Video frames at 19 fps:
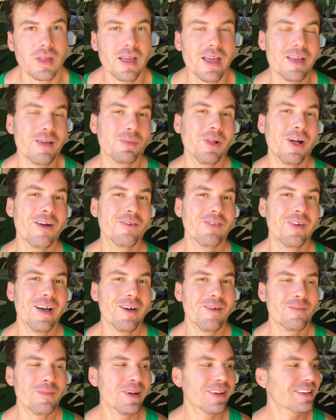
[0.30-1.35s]
Hey plant
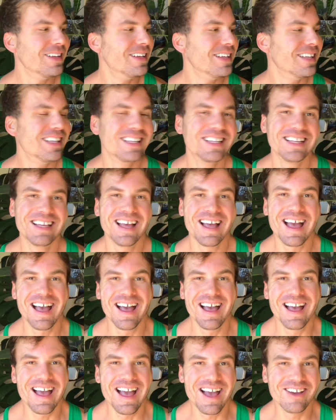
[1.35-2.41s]
Fam,
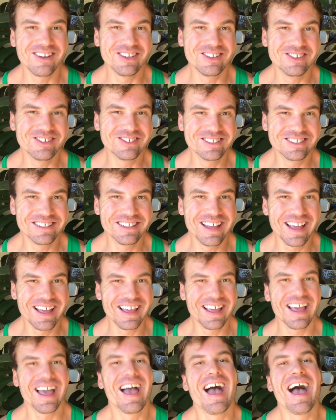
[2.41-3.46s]
how you doing
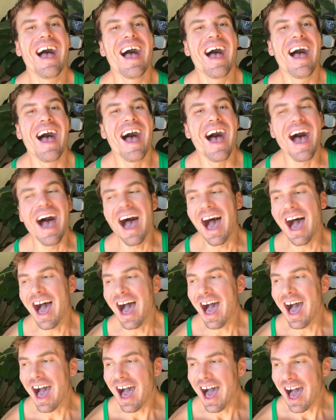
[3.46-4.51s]
today?
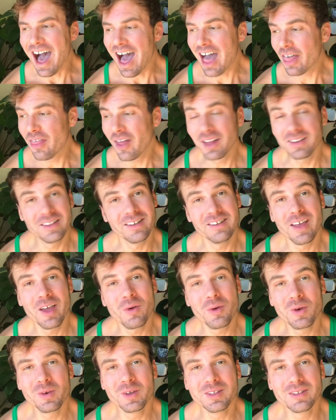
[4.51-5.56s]
I thought today
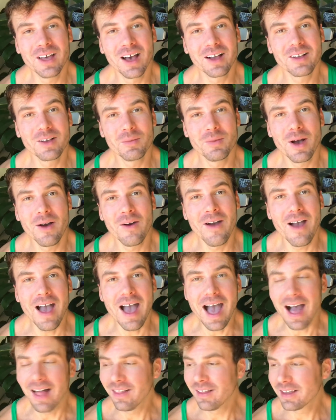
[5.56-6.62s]
we would talk about
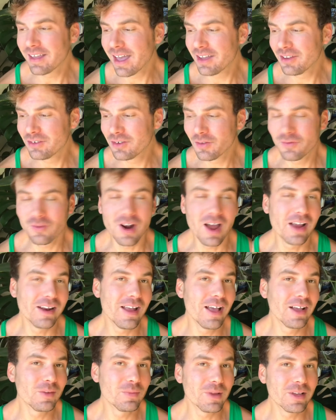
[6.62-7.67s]
Alocasia
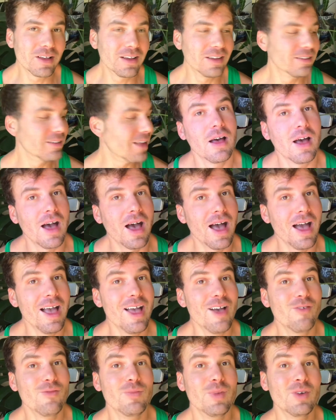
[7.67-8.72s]
Frydek because I
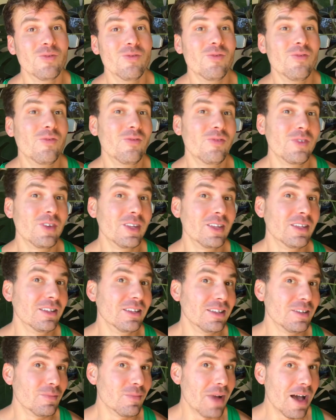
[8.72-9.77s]
have been
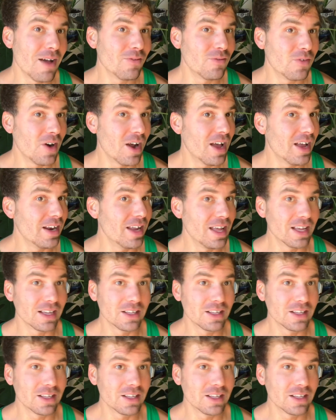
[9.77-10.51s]
feeling my Frydek.